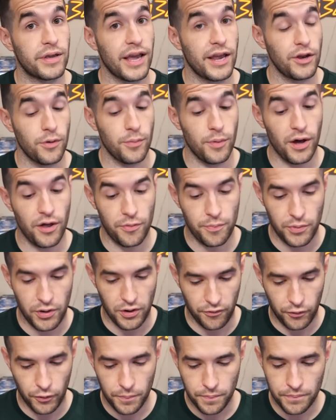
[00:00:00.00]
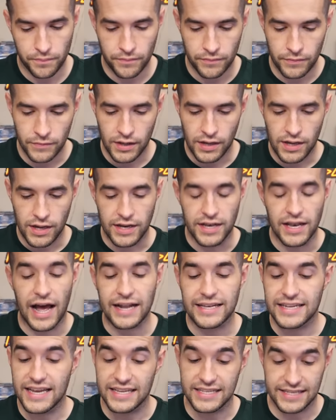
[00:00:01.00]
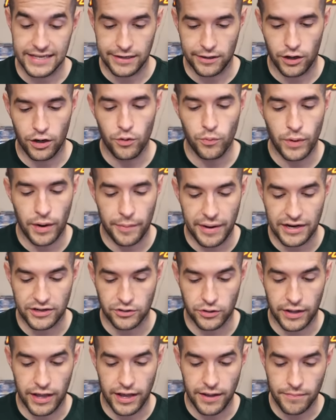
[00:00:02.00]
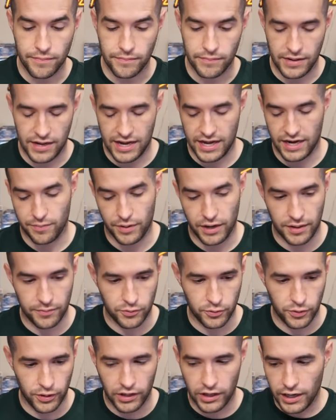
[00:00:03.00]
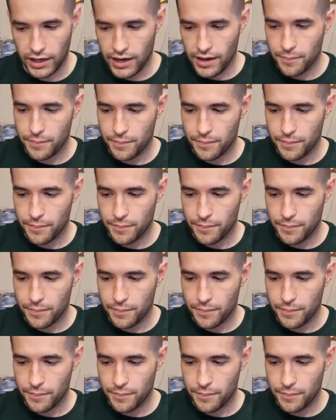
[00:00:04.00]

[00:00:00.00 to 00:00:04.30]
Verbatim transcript: Pecanio Moth, beautiful. Not tasty at all. Why Magical Hat? And a Bottom Dweller.